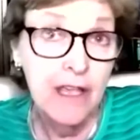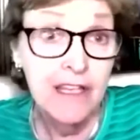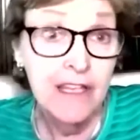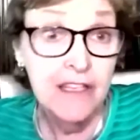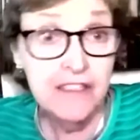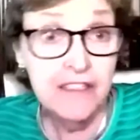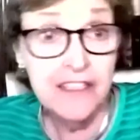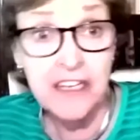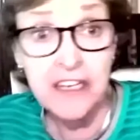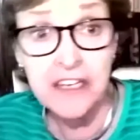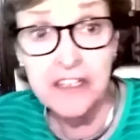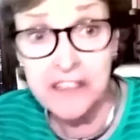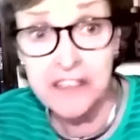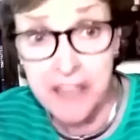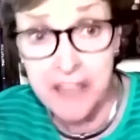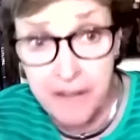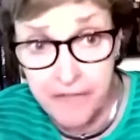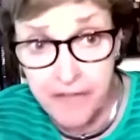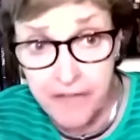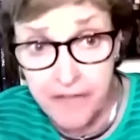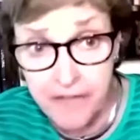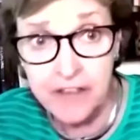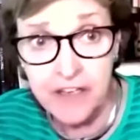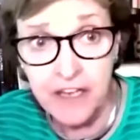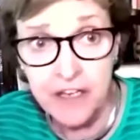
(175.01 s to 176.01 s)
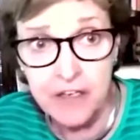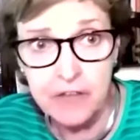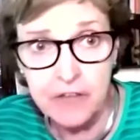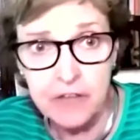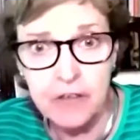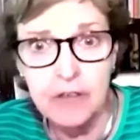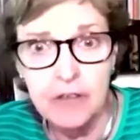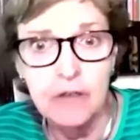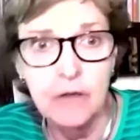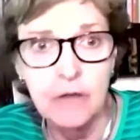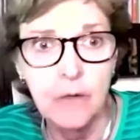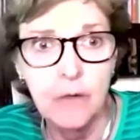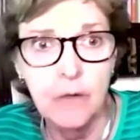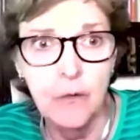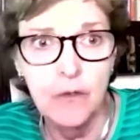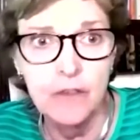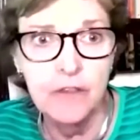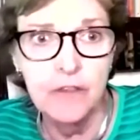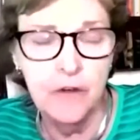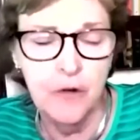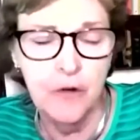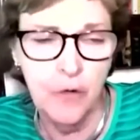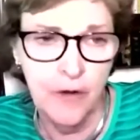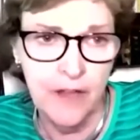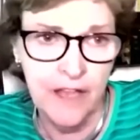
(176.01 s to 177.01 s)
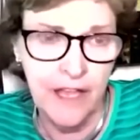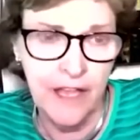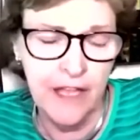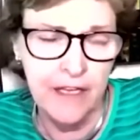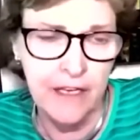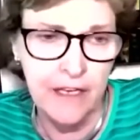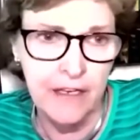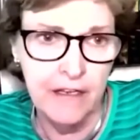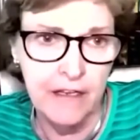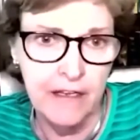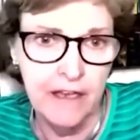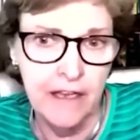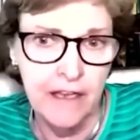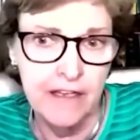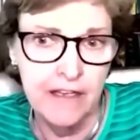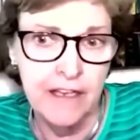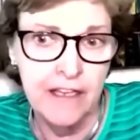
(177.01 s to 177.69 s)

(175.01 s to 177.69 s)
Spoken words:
CDC Foundation was created and